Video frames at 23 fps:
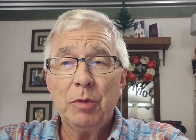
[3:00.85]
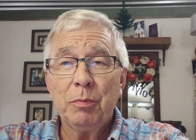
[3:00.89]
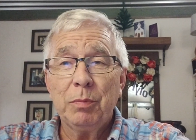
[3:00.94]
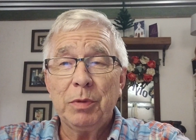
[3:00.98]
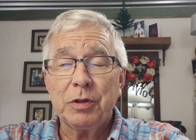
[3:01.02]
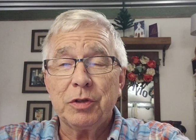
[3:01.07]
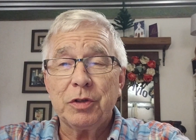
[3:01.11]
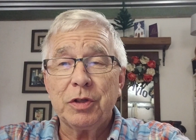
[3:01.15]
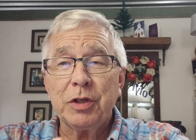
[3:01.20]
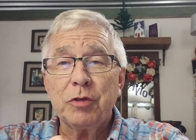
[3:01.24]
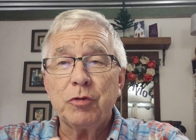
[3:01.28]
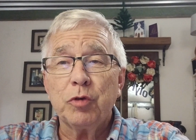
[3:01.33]

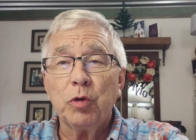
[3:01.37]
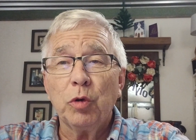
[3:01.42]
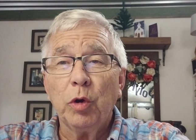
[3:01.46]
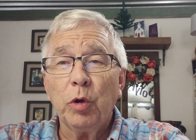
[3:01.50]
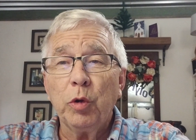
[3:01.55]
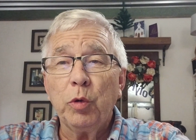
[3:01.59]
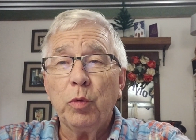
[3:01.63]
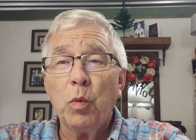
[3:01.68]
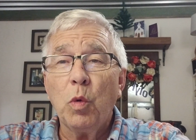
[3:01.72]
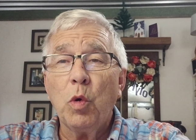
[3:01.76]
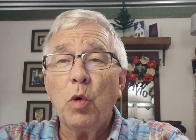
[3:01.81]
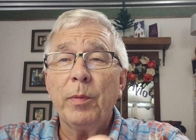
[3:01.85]
But since you're
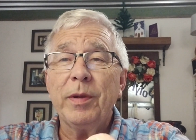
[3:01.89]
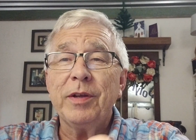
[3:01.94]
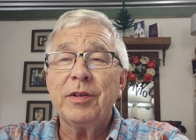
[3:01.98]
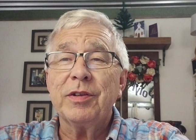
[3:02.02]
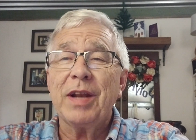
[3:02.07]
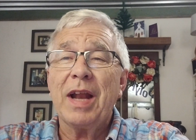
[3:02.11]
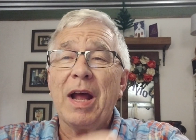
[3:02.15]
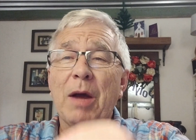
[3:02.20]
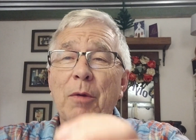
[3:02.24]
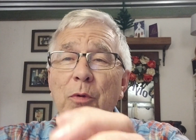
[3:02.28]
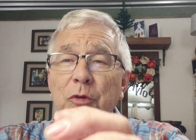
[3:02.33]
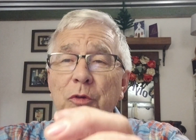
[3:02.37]
lukewarm," he
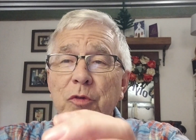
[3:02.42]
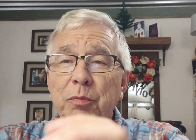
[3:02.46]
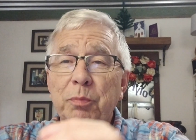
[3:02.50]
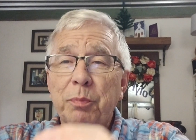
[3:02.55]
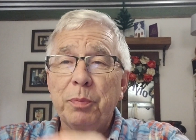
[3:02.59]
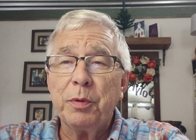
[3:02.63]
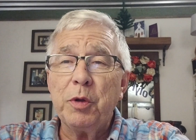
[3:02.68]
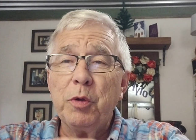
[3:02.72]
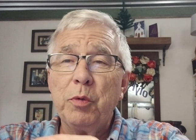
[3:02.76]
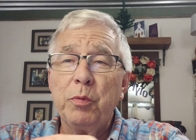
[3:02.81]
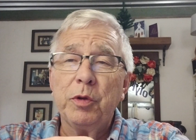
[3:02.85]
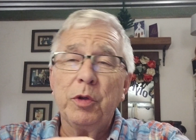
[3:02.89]
said, "I will
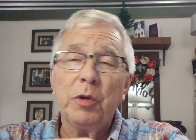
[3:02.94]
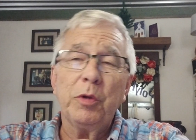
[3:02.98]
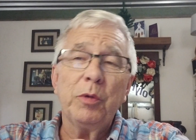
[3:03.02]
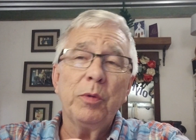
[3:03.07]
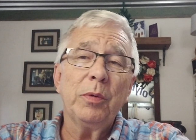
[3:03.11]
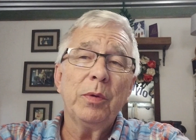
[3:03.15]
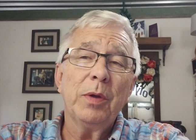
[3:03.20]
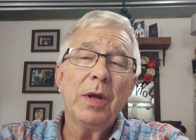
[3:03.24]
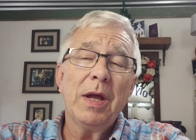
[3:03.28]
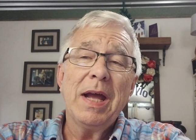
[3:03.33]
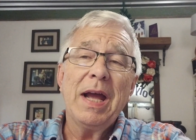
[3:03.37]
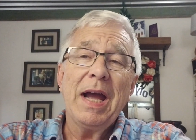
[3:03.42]
spew
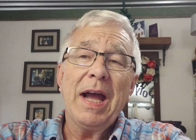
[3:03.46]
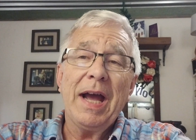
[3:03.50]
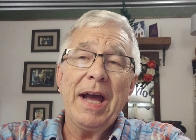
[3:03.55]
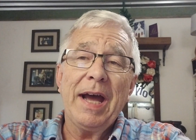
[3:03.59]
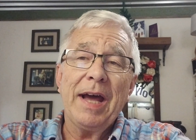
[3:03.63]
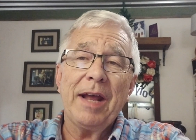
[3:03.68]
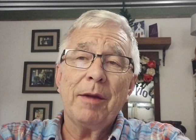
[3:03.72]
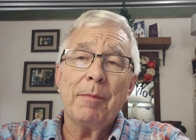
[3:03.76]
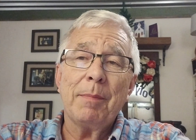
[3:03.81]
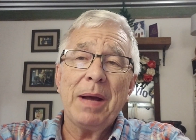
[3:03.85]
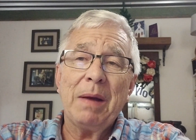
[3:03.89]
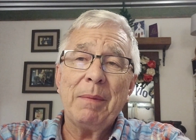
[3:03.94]
you
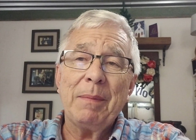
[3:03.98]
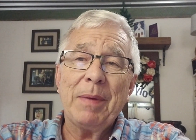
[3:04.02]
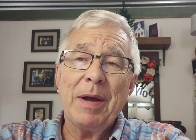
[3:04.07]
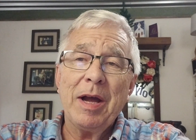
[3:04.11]
out of my